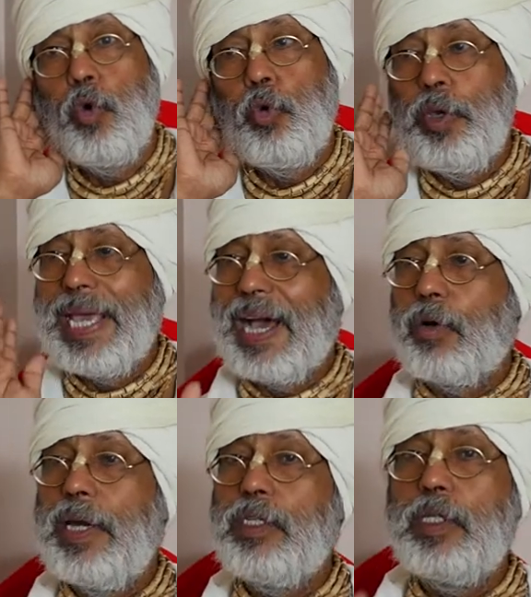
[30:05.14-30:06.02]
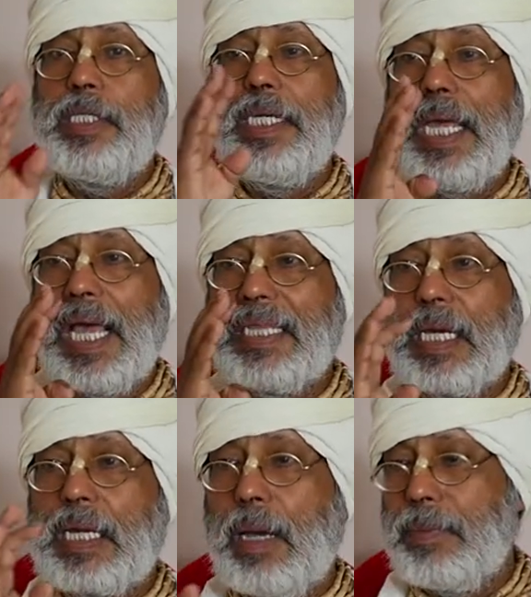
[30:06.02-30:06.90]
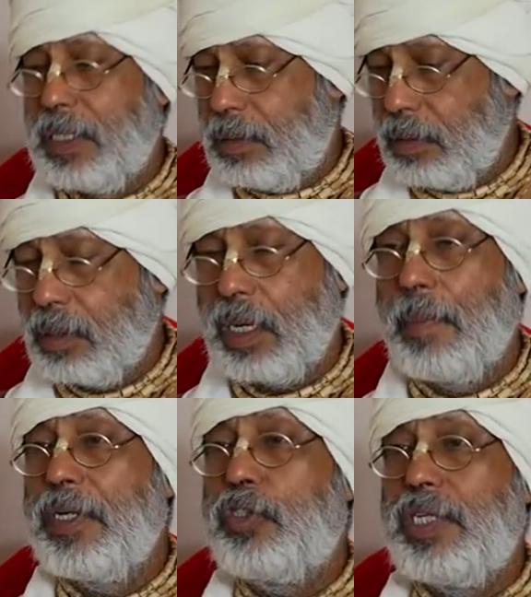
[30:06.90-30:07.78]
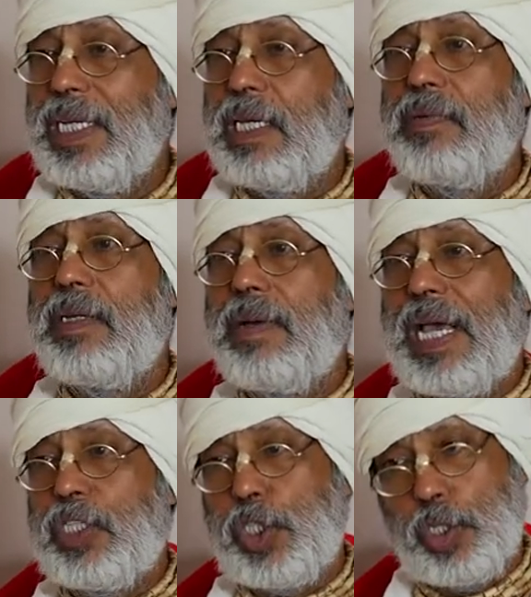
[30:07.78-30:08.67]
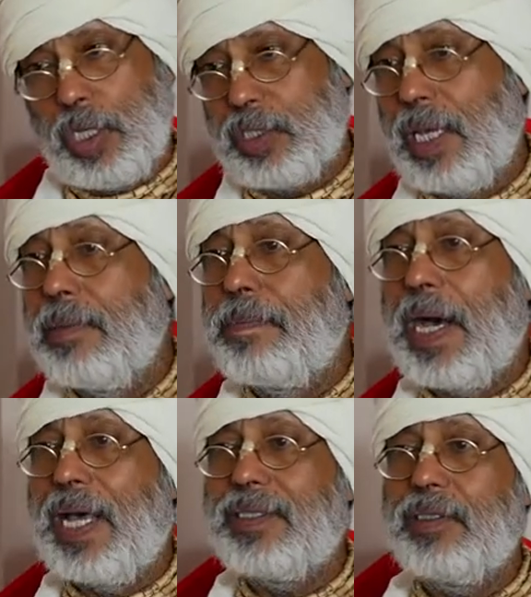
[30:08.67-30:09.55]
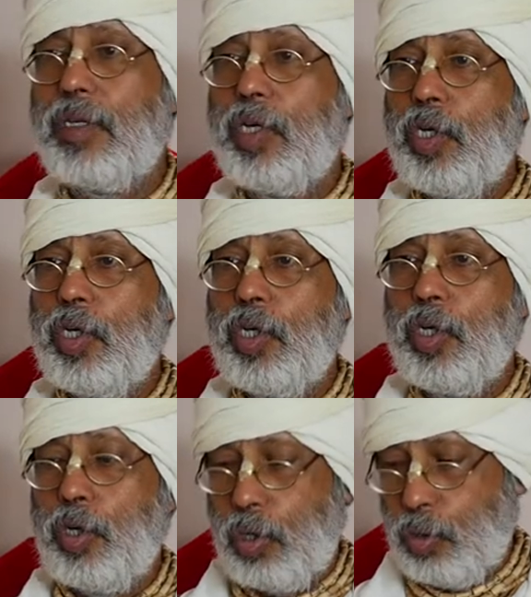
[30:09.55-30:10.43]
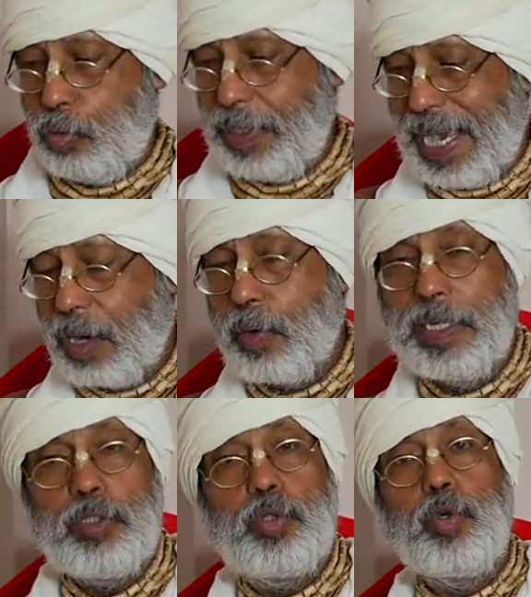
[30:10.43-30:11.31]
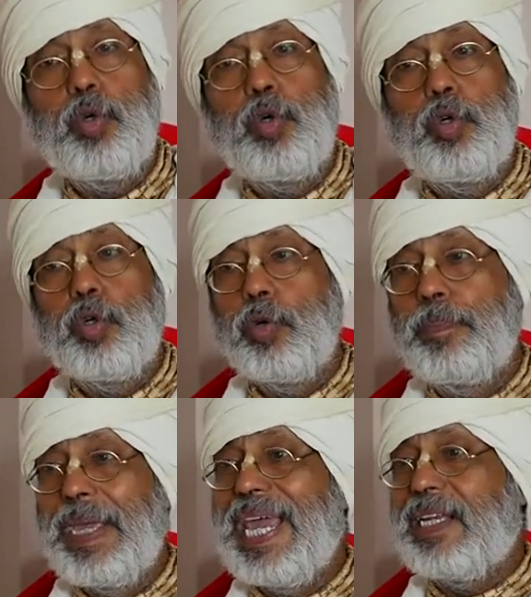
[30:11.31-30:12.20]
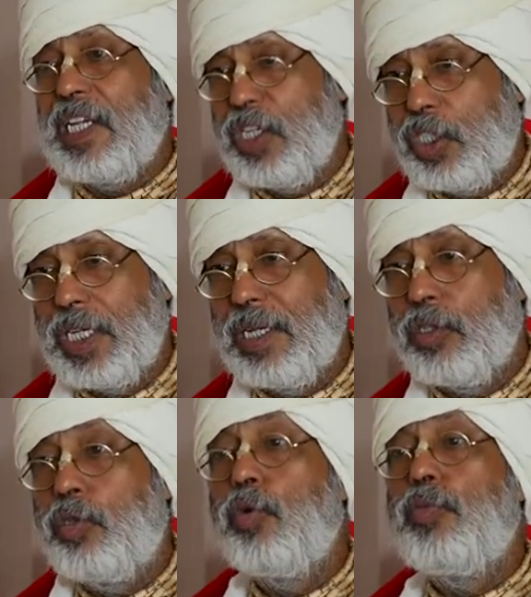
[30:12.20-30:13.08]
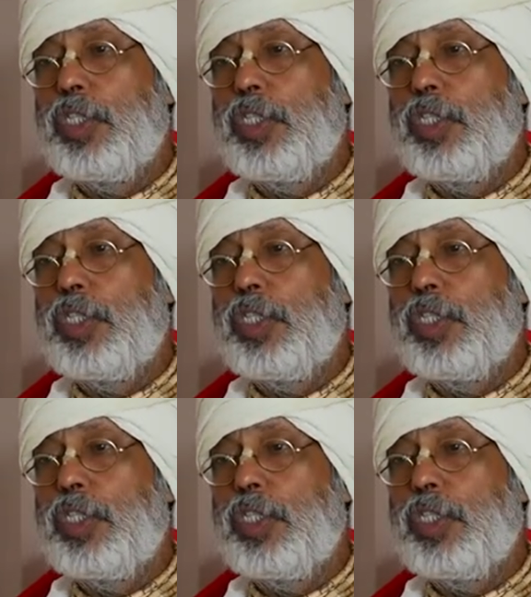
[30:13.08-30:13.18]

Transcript: We are going to hear the commentary given by Siddha Saipad. We are going to pay attention to